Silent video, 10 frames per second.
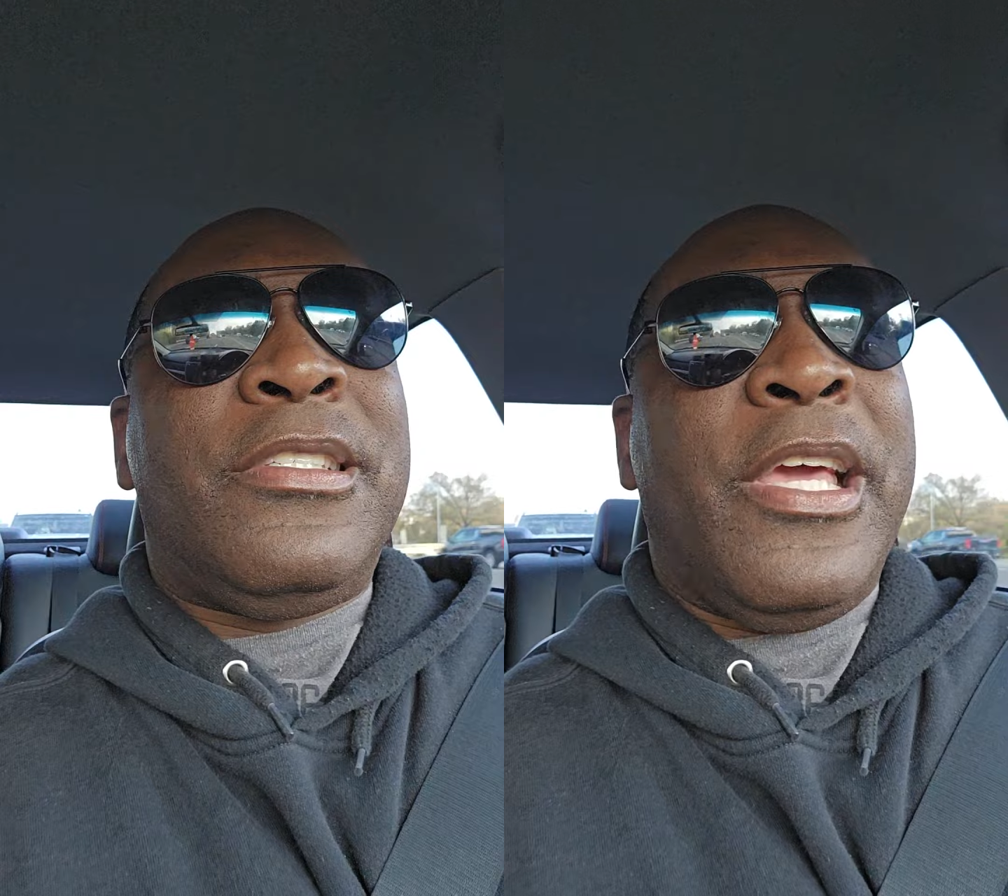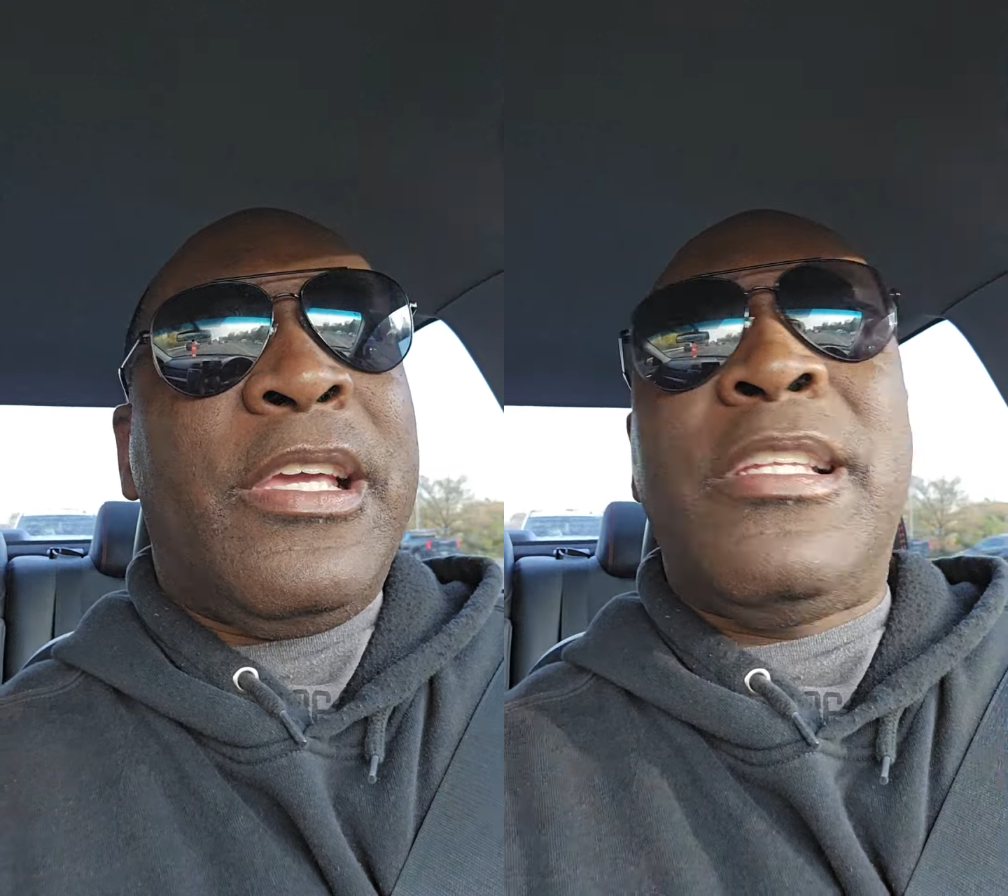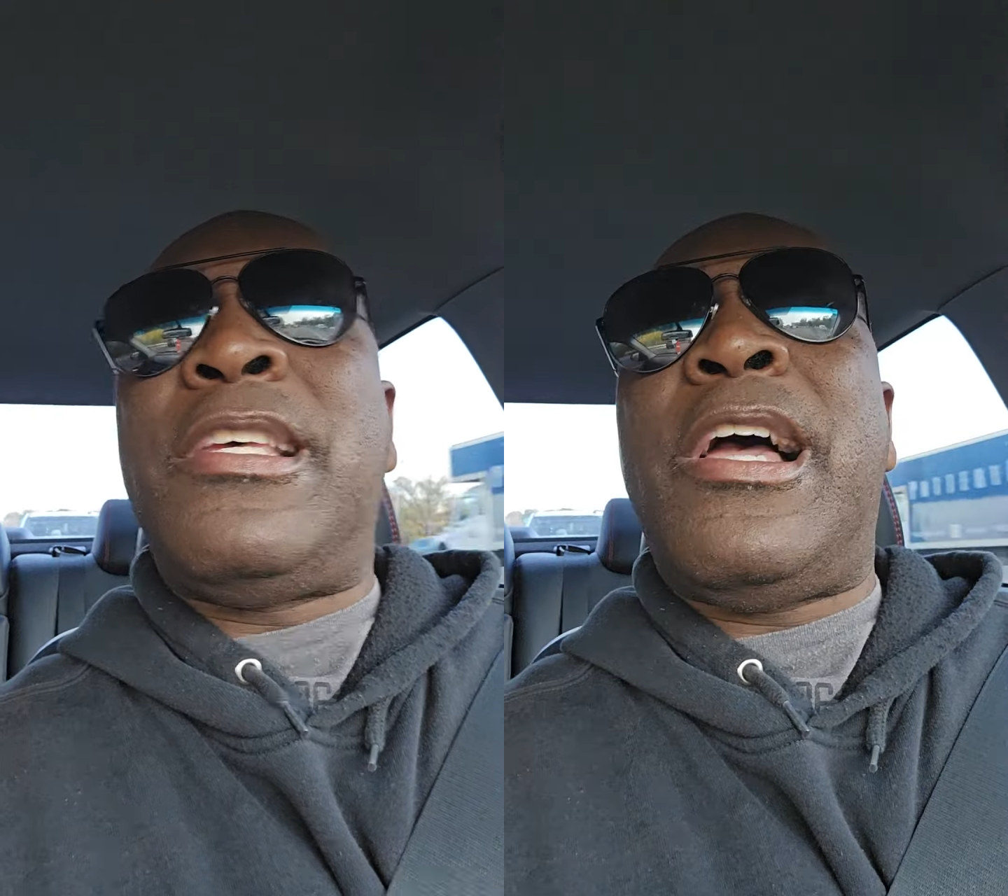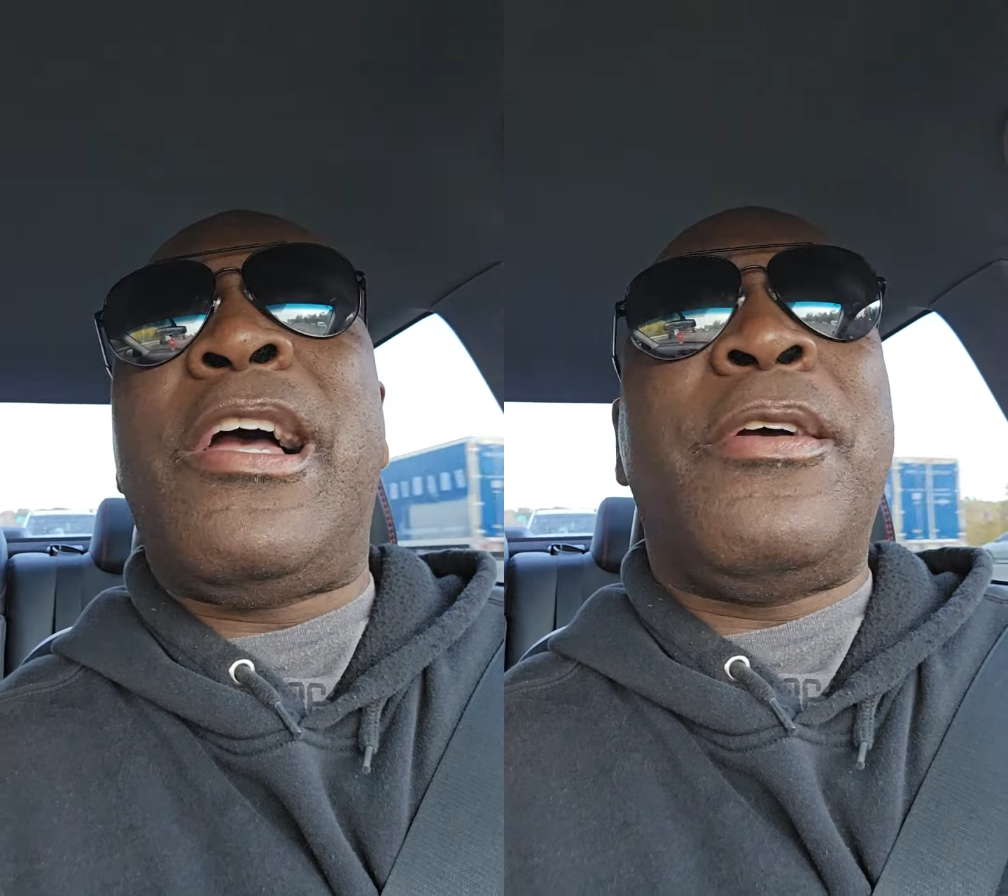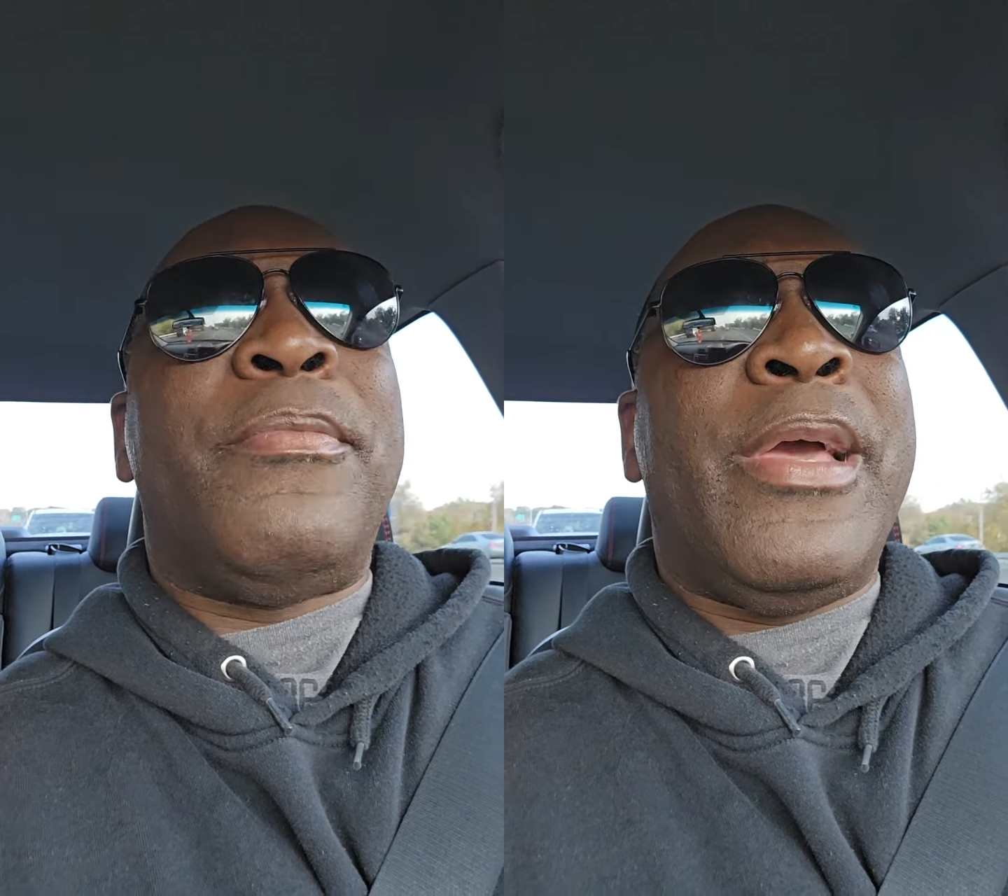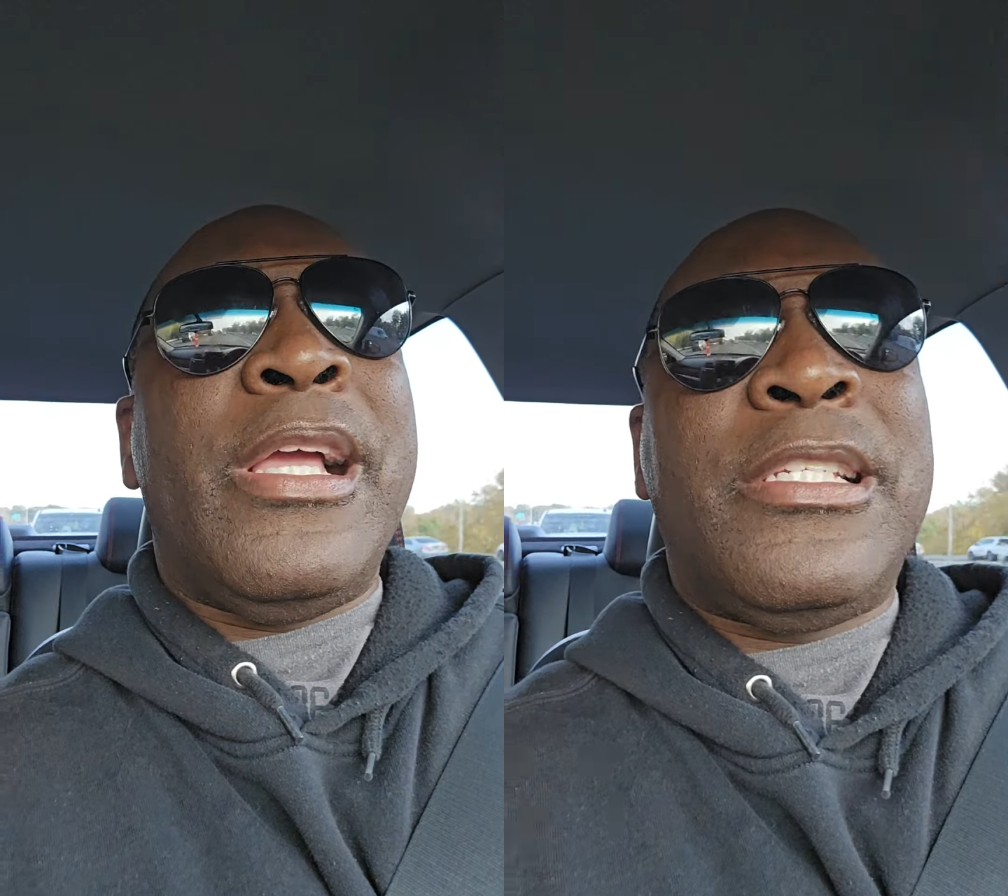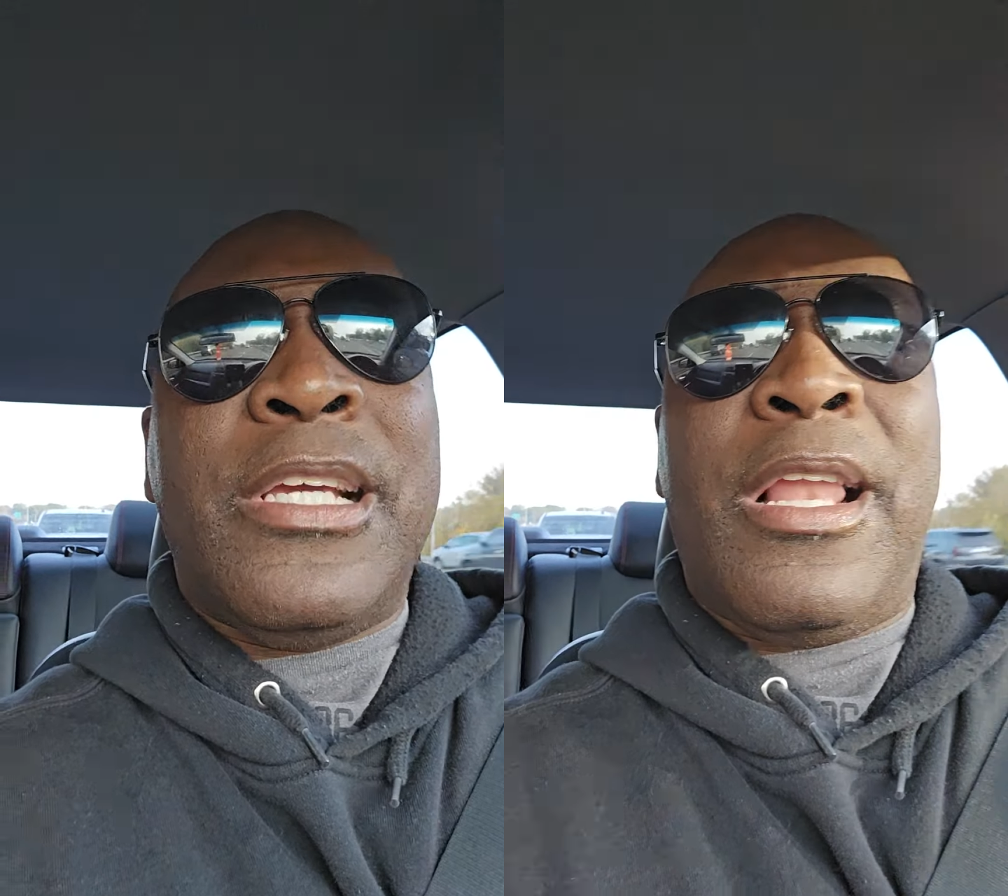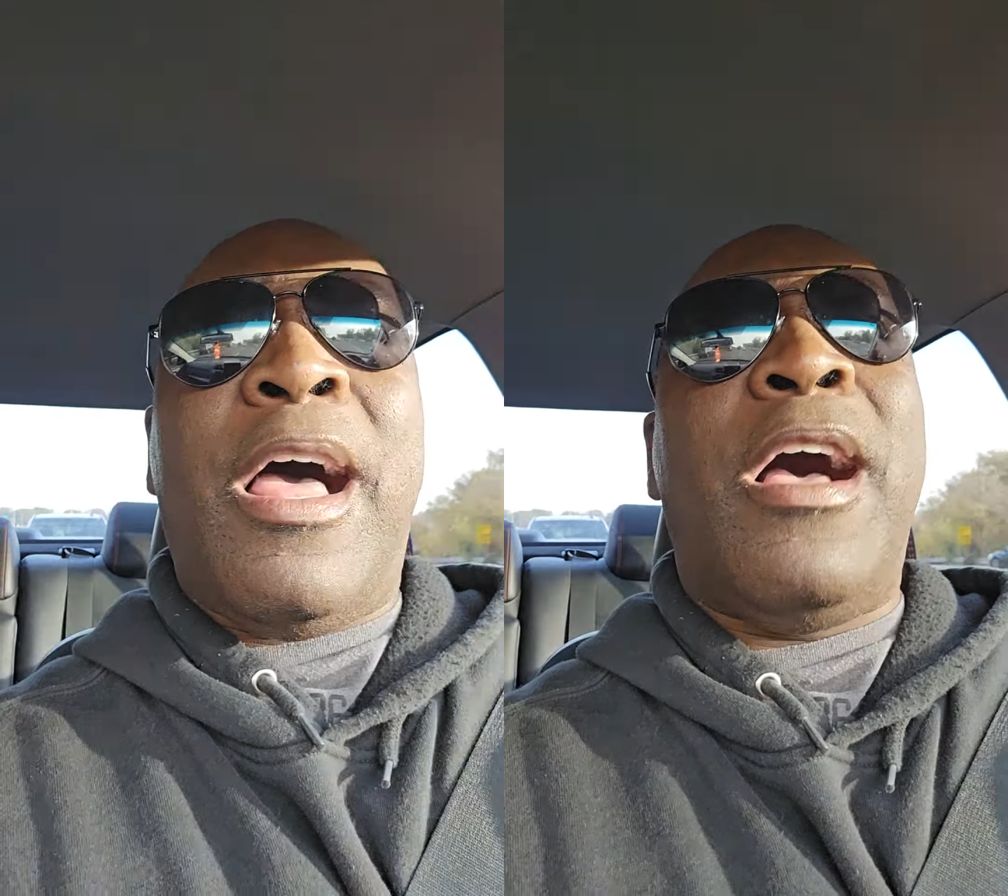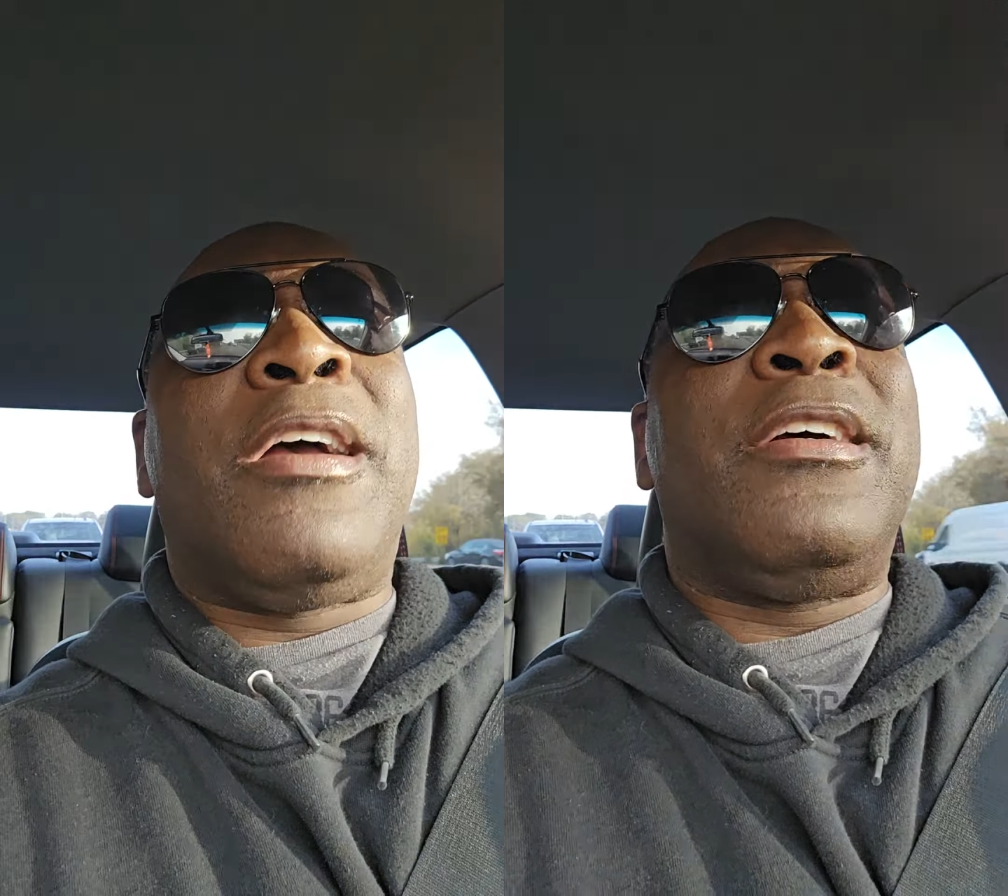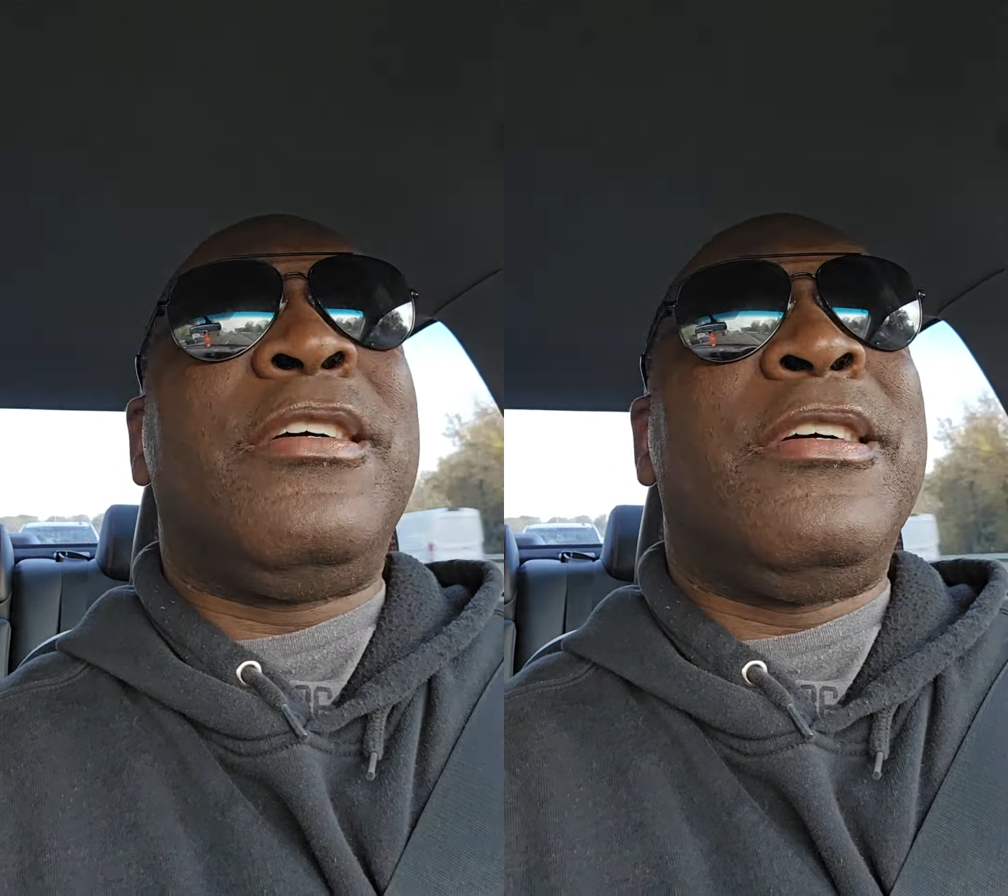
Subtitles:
Take your time, manage the clock,